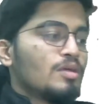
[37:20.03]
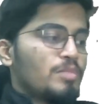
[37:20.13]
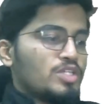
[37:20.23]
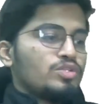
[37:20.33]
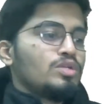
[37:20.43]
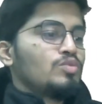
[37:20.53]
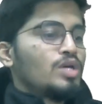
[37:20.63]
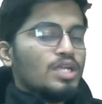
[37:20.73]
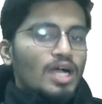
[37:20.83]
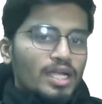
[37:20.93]
Make sure you
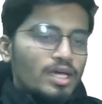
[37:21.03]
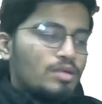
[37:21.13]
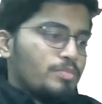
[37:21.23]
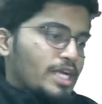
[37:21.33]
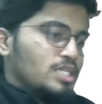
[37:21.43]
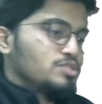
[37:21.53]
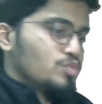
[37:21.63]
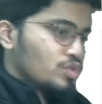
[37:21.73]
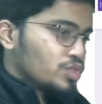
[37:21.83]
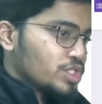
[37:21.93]
work harder, practice
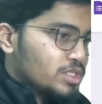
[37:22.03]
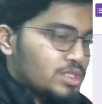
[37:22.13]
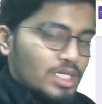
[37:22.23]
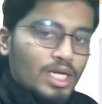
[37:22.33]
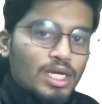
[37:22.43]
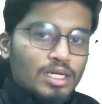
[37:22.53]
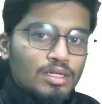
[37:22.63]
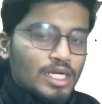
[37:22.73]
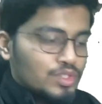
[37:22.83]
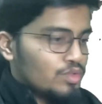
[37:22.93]
more questions,
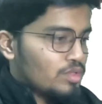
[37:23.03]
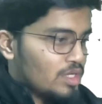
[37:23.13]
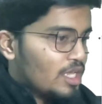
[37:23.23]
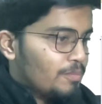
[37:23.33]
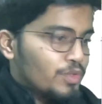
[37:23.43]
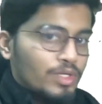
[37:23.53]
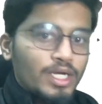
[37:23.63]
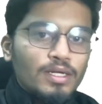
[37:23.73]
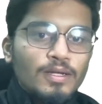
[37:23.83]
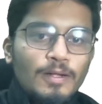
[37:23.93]
and that should help you,
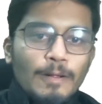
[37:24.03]
right?